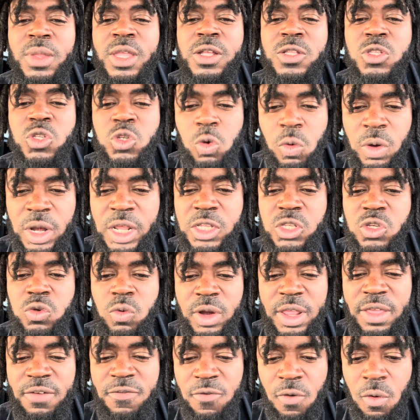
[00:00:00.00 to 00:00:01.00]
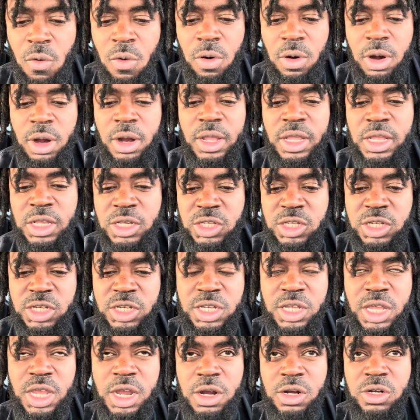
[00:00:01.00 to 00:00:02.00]
2024 is the
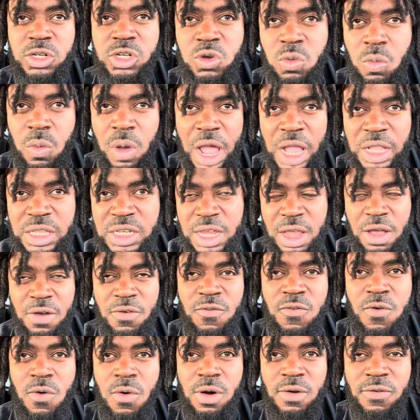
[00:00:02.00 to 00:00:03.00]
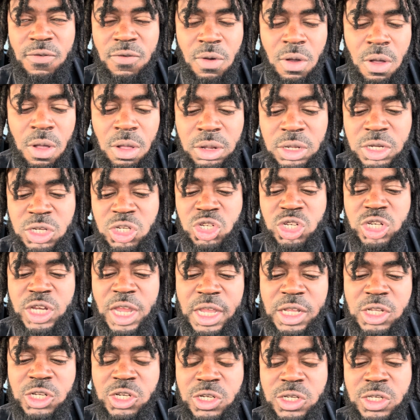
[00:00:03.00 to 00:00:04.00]
year to watch out for all its
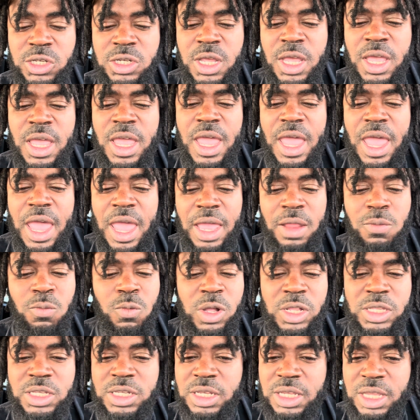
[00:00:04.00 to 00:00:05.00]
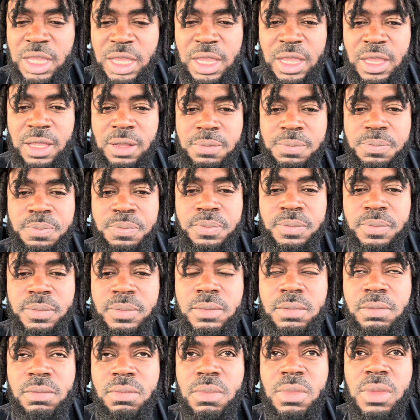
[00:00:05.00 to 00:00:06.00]
changes. And once again,
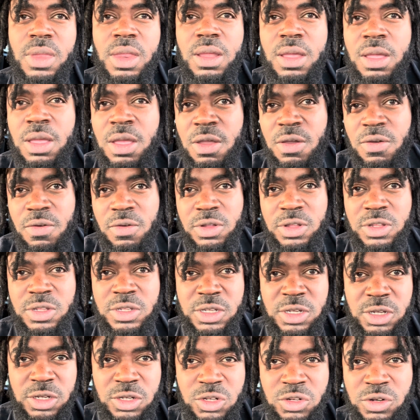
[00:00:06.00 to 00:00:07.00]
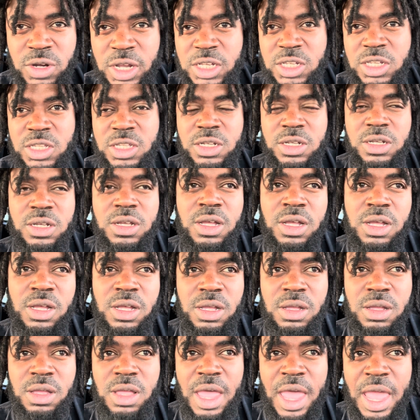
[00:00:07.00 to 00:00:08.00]
to address the
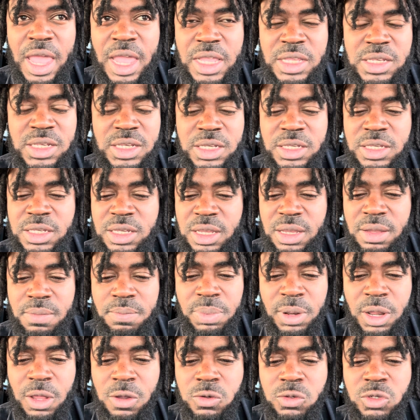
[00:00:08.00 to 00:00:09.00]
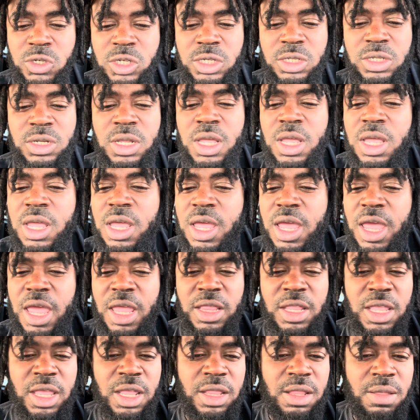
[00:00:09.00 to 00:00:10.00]
ACC implosion
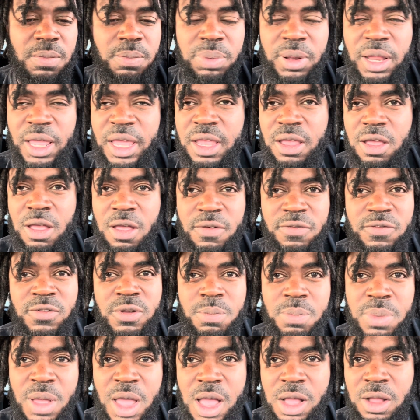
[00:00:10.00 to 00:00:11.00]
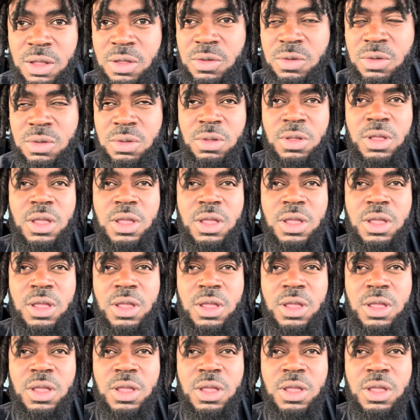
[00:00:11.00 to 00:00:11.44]
and then the playoff debacle,